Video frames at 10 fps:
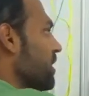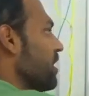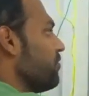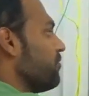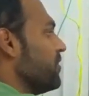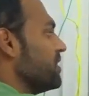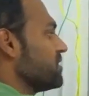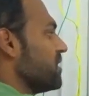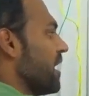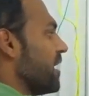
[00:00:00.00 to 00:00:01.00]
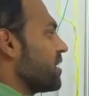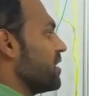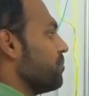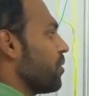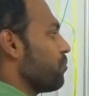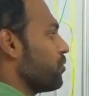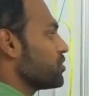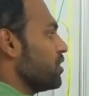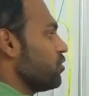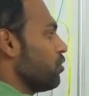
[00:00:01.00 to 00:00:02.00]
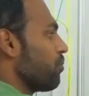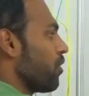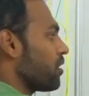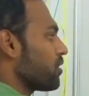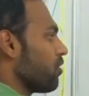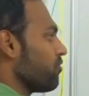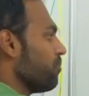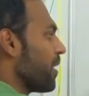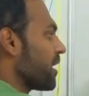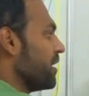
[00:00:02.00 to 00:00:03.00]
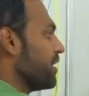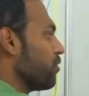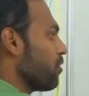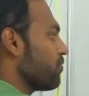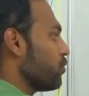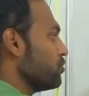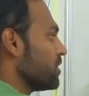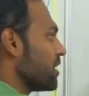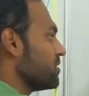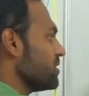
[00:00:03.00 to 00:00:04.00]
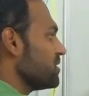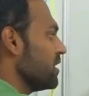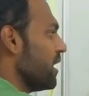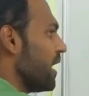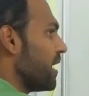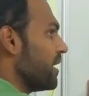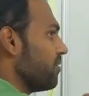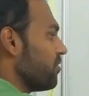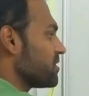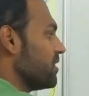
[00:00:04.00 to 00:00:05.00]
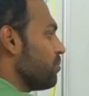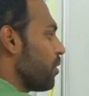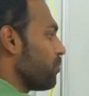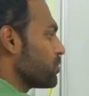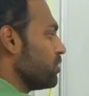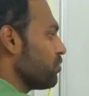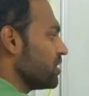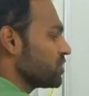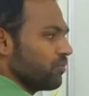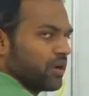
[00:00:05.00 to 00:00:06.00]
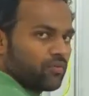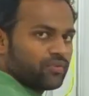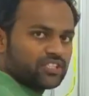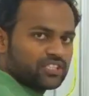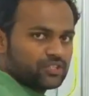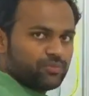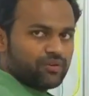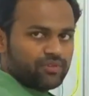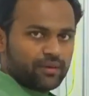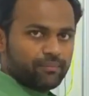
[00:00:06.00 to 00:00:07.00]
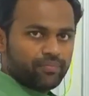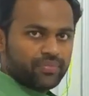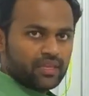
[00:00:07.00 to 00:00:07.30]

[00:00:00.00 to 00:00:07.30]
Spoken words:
F is directly proportional to product of magnitude of two charges and inversely proportional to the square of distance between them.